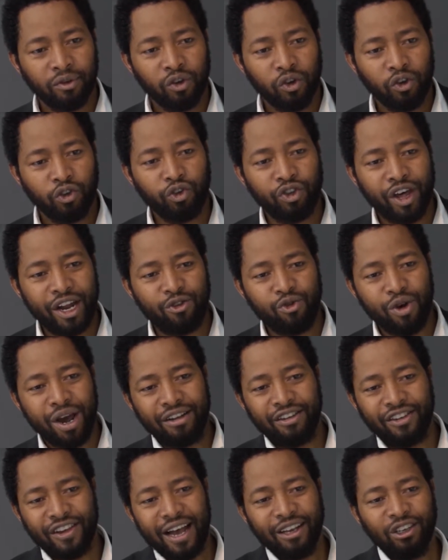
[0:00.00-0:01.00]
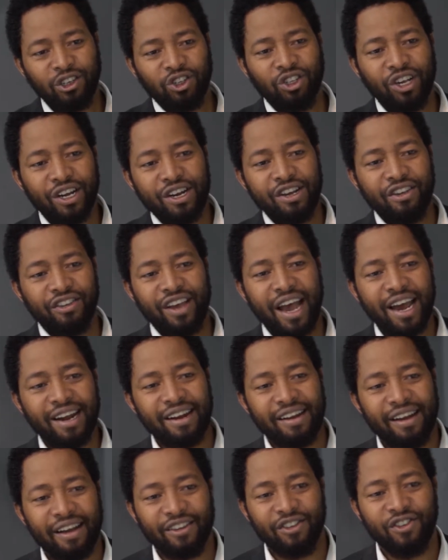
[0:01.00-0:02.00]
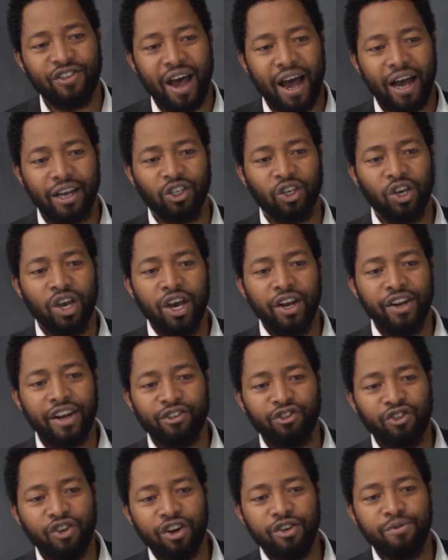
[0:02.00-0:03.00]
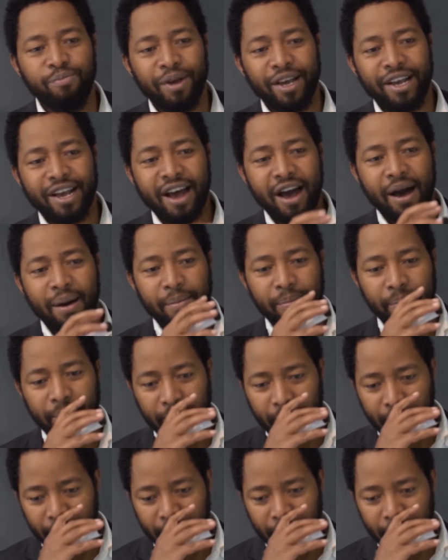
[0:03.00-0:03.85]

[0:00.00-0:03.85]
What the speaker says: So that when such study is guided as such, does not become